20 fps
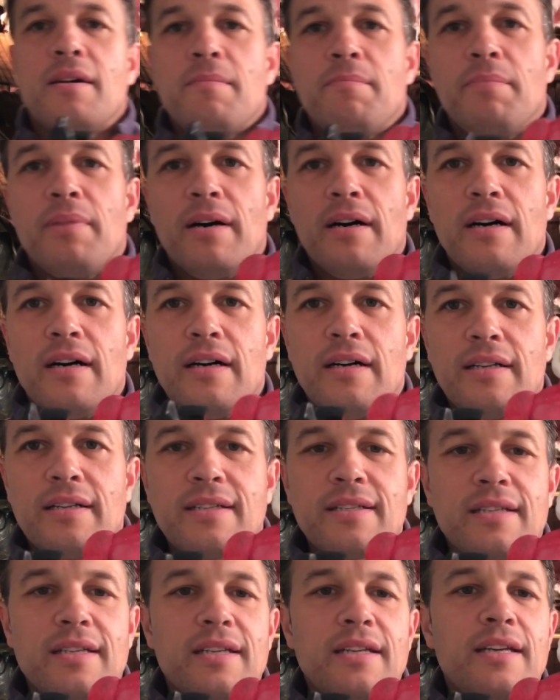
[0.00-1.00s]

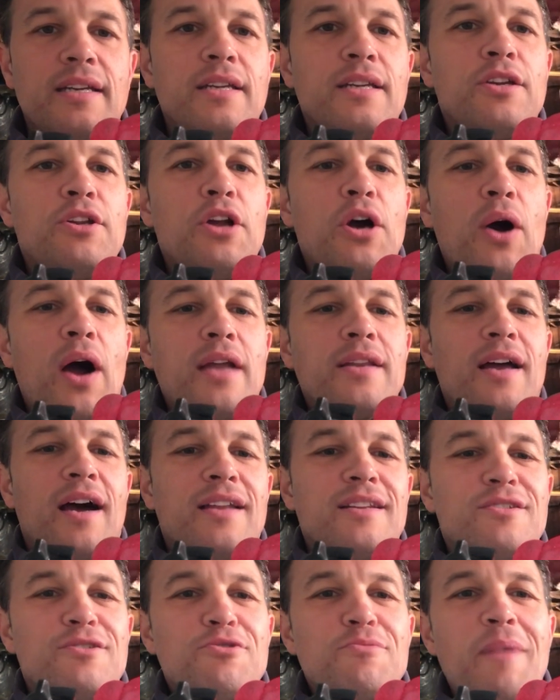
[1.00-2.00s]
But, you know,
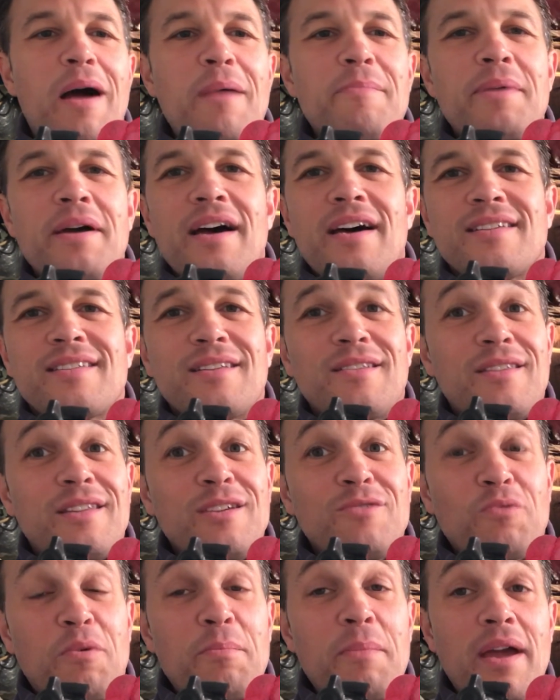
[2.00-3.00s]
I do my best.
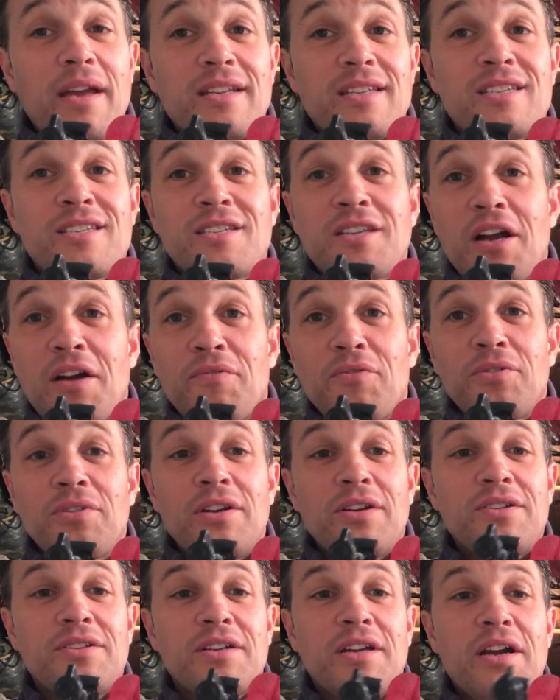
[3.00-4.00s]
These were made several
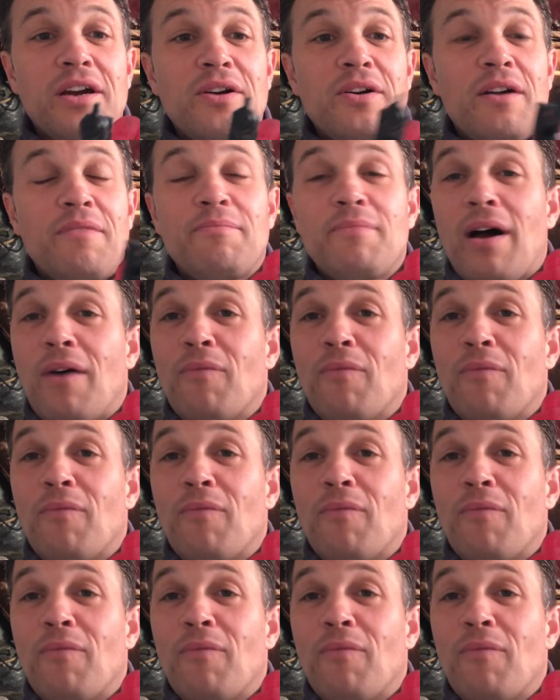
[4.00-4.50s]
years ago.